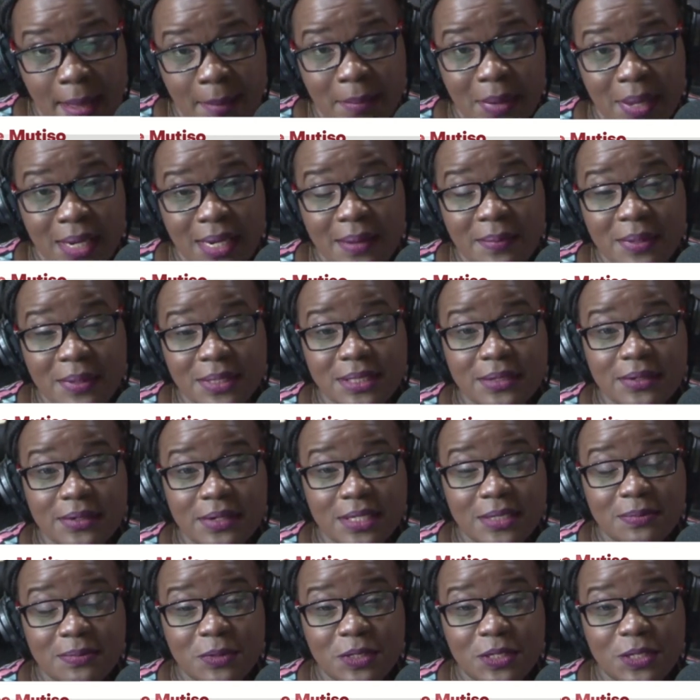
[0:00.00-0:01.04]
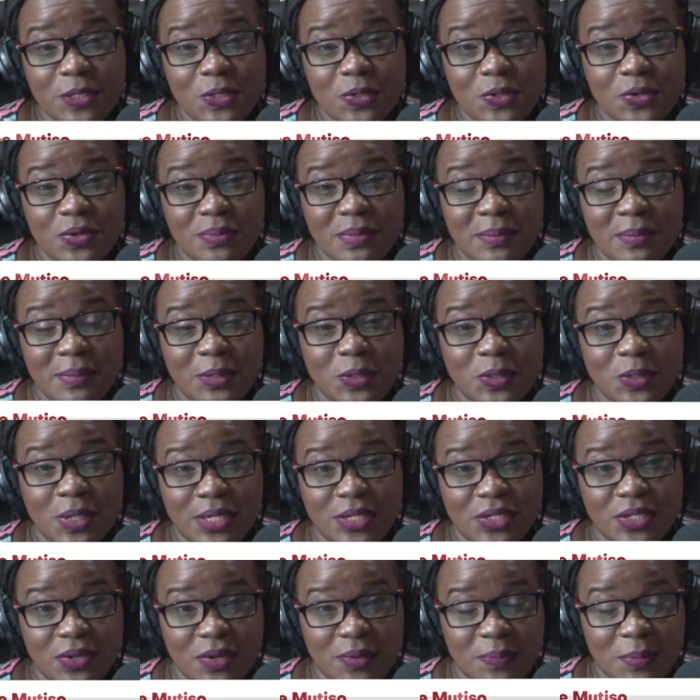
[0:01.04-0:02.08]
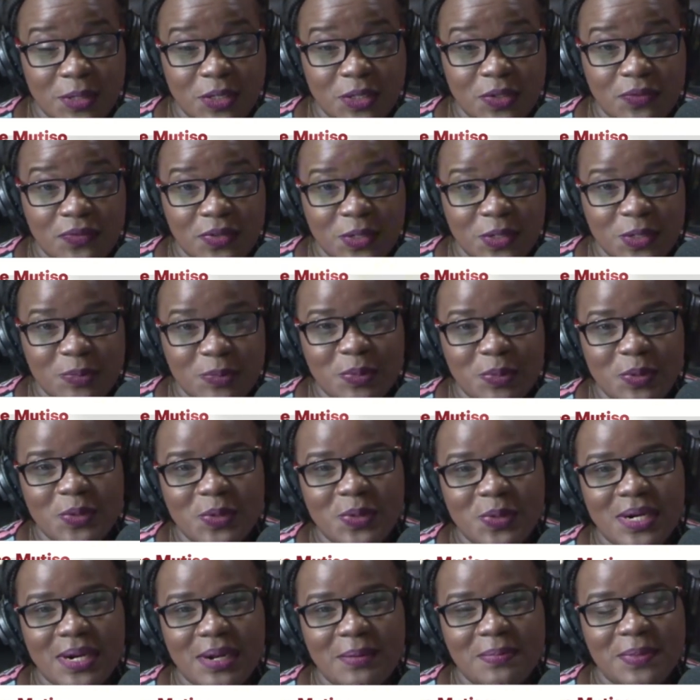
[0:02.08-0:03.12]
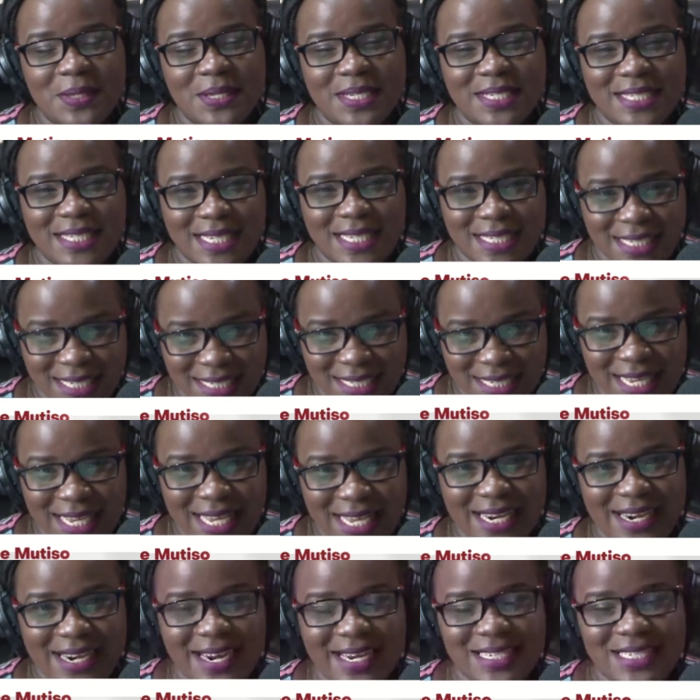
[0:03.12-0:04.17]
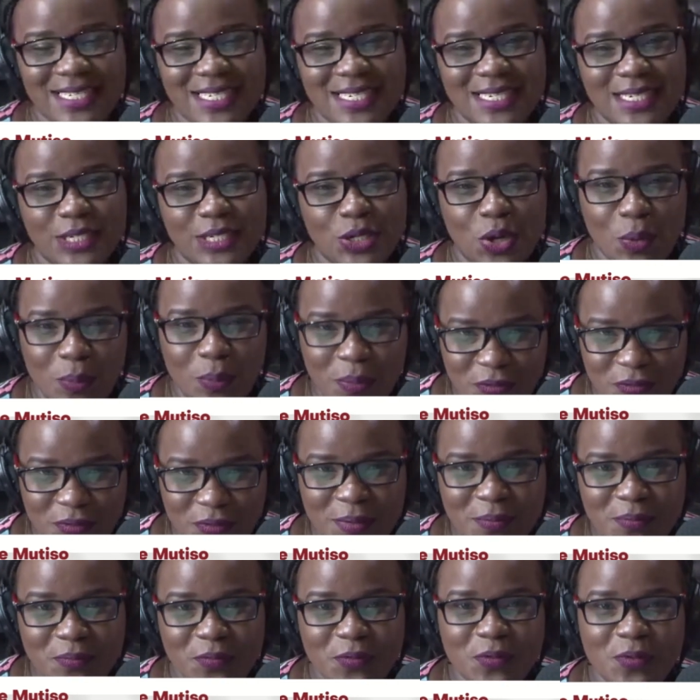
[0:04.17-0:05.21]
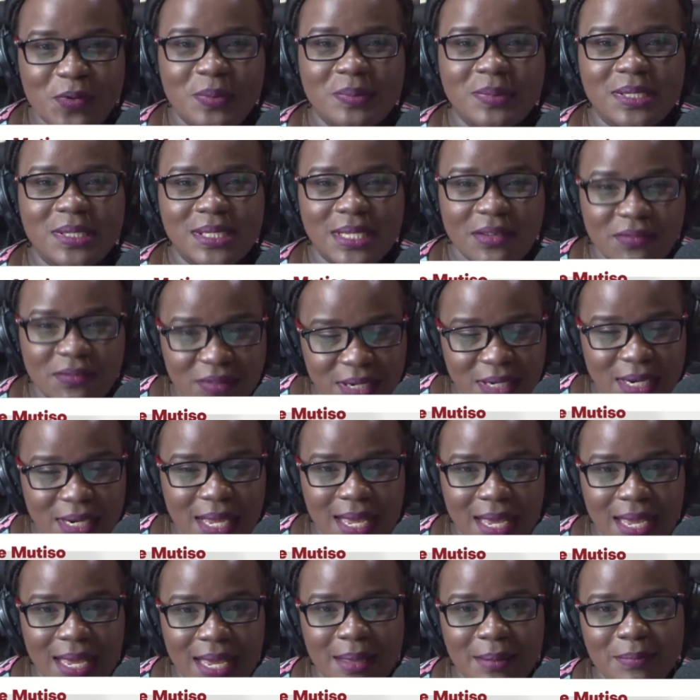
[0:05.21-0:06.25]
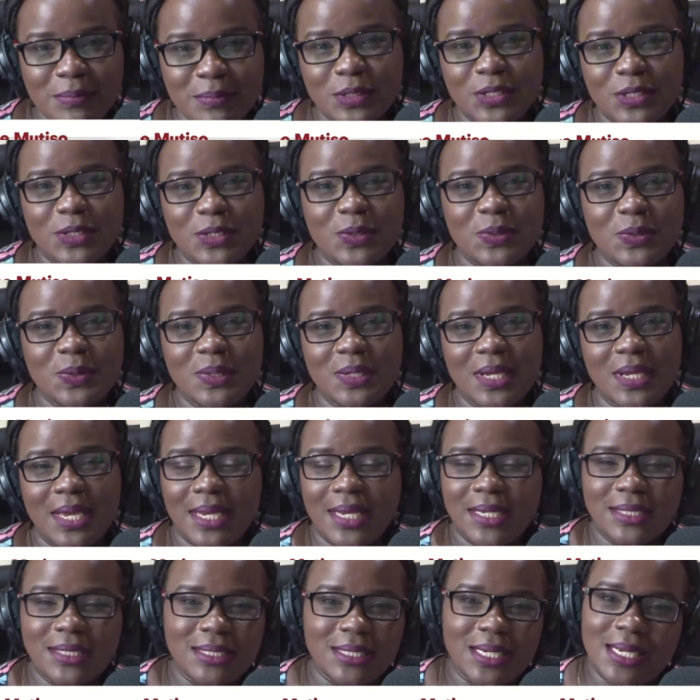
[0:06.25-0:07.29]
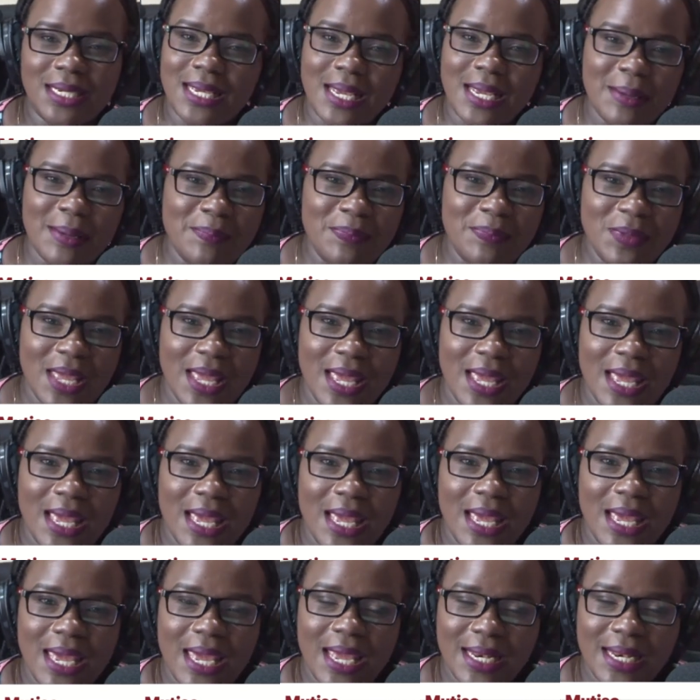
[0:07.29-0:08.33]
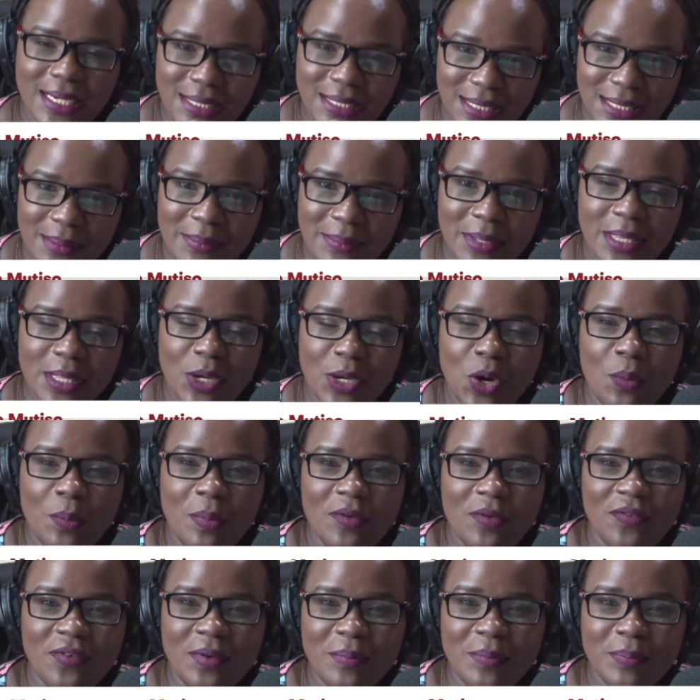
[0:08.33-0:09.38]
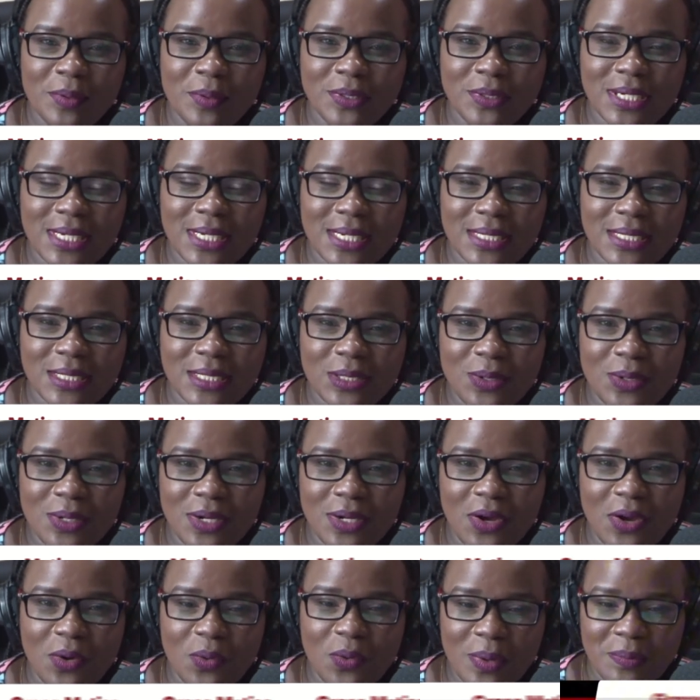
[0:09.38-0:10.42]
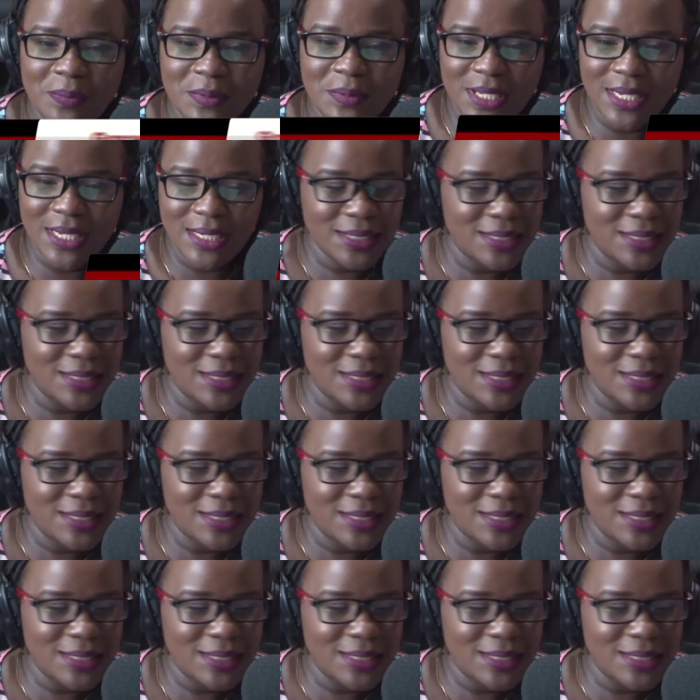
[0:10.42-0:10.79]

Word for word: My name is Grace Mutiso. Remember to catch a repeat of this program this Saturday right here at Hope FM from 7 a.m. to 8 a.m anytime at the Hope FM podcast on our website,